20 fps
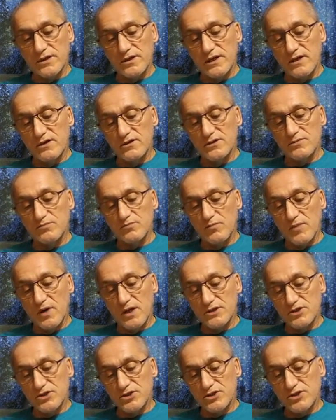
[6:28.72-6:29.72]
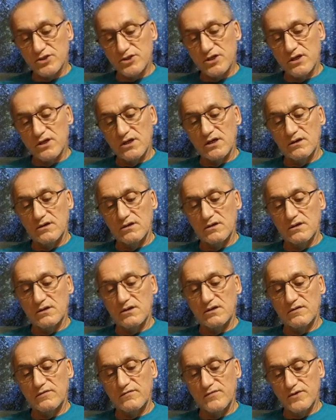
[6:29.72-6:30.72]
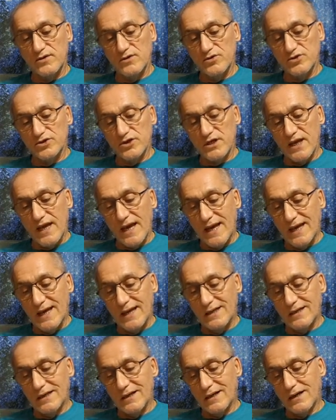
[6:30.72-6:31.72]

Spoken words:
is much confusion and